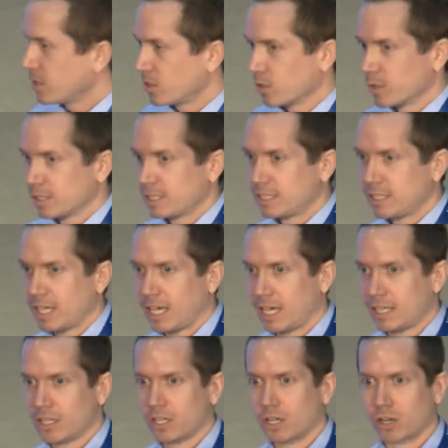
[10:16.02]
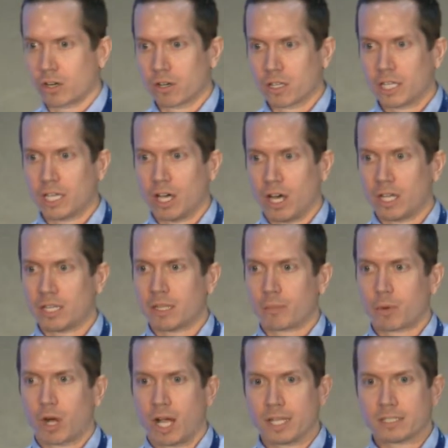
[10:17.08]
to do instead early on in the
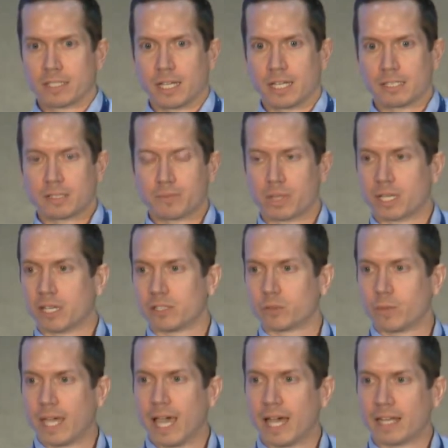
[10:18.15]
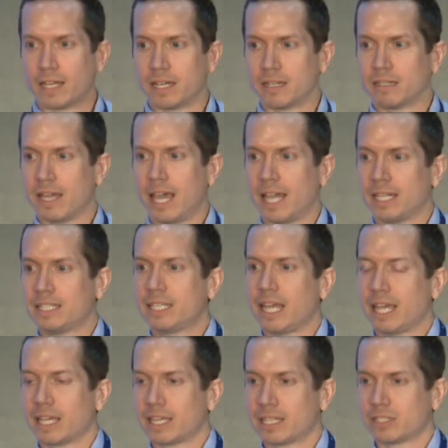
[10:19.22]
process, because we had a end
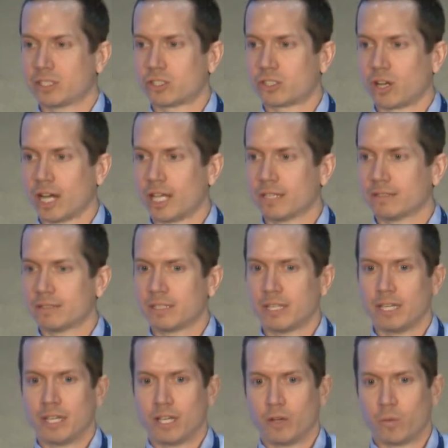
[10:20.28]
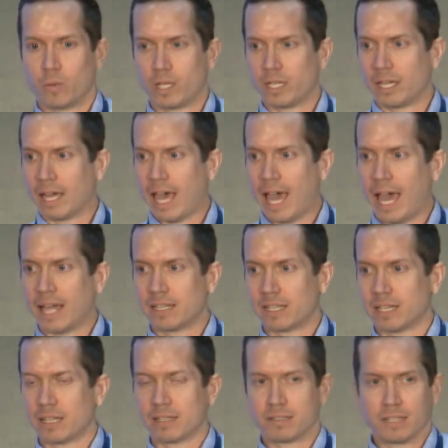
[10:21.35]
date constraint, we had
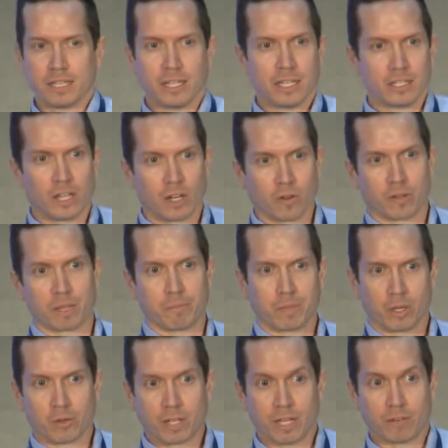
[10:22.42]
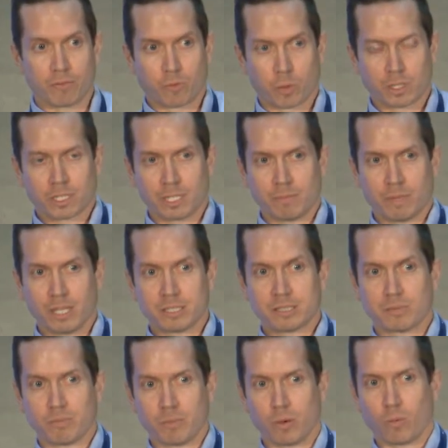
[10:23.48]
to not only build it in 14
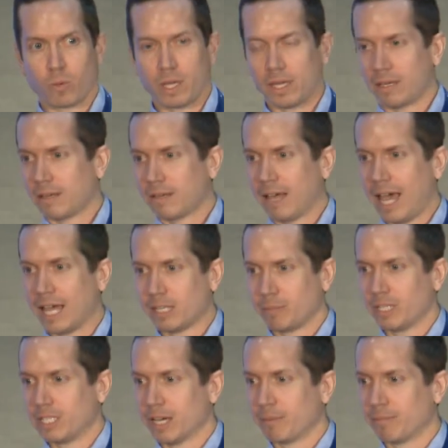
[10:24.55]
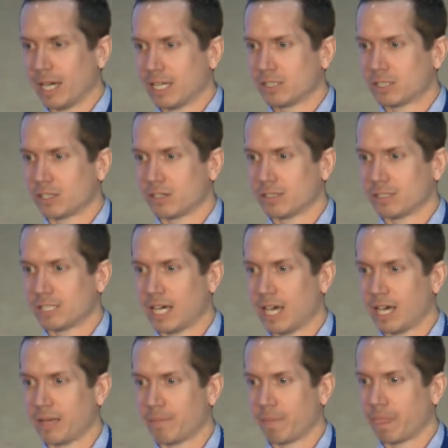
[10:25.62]
months, but we had to be done by a certain
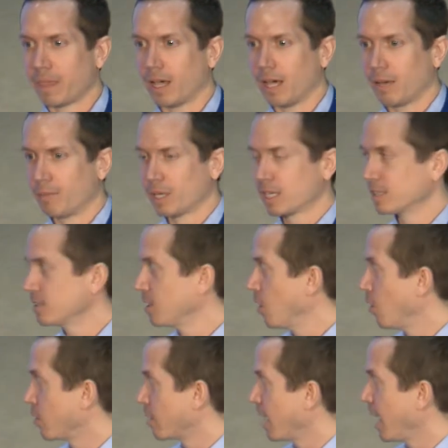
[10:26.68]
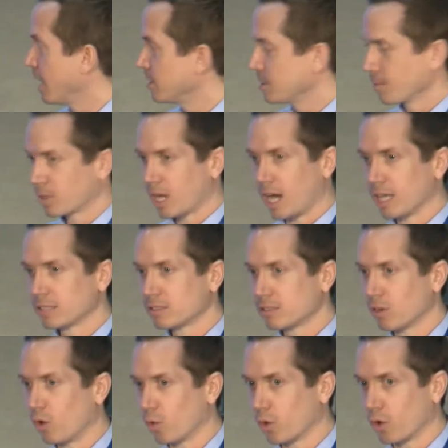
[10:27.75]
time because the owner had some
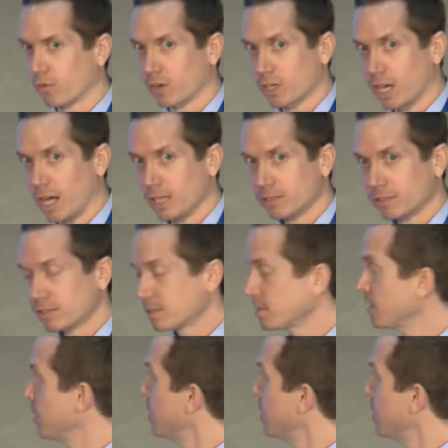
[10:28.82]
holdover costs.